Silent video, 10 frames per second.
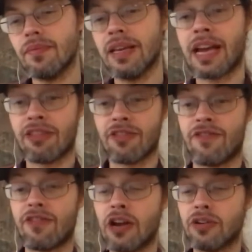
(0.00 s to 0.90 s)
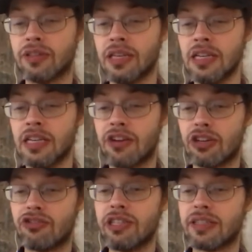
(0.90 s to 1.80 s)
Catherine frowned and
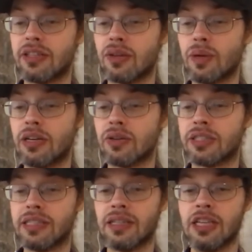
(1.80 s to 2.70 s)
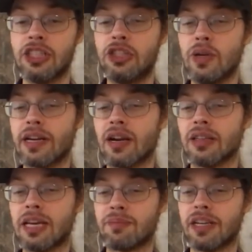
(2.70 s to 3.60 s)
retreated to the window seat, chewing her
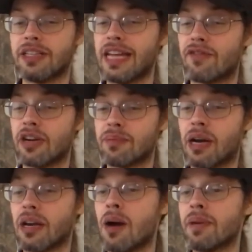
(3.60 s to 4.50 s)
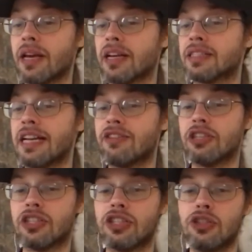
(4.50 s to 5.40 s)
lip and endeavouring by humming an
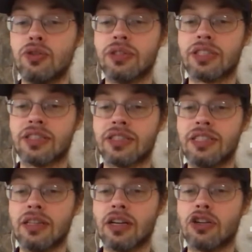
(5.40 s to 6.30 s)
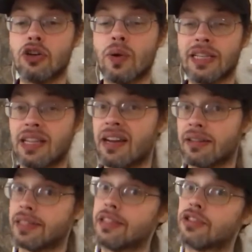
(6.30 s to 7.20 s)
eccentric tune to conceal a growing
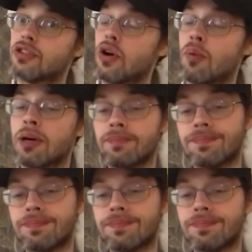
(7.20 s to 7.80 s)
tendency to sob.